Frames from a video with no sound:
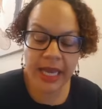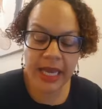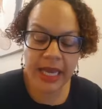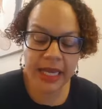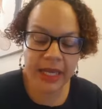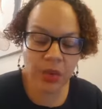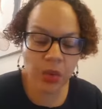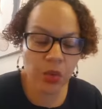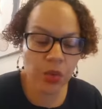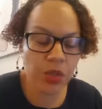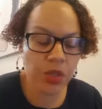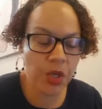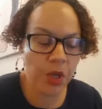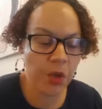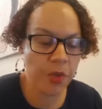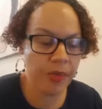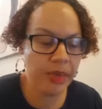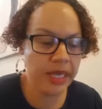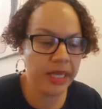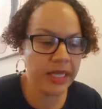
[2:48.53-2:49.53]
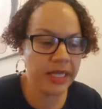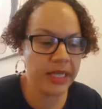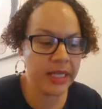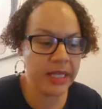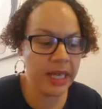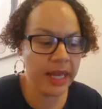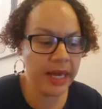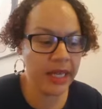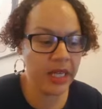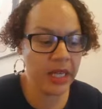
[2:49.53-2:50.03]
it also means
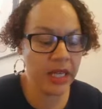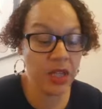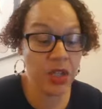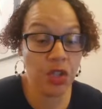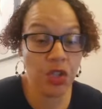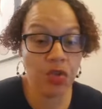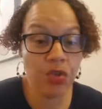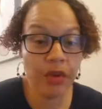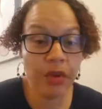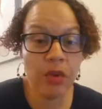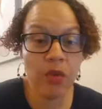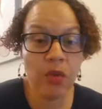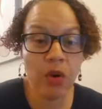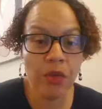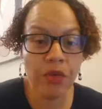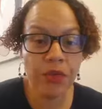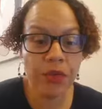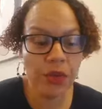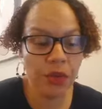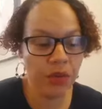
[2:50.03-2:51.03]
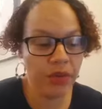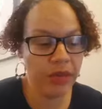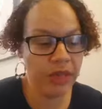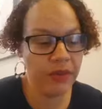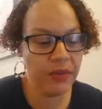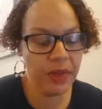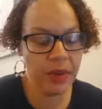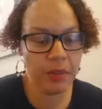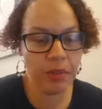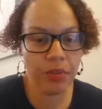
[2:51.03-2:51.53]
that it can trigger off the
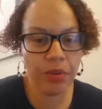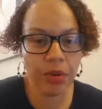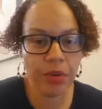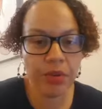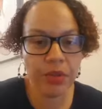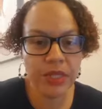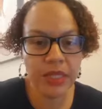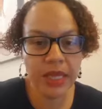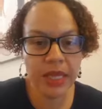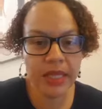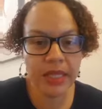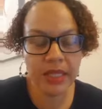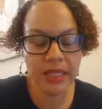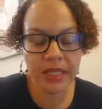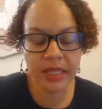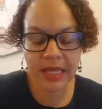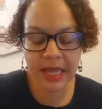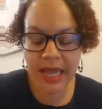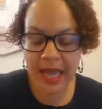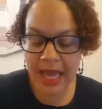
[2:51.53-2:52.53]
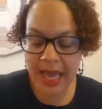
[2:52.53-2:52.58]
grieving process.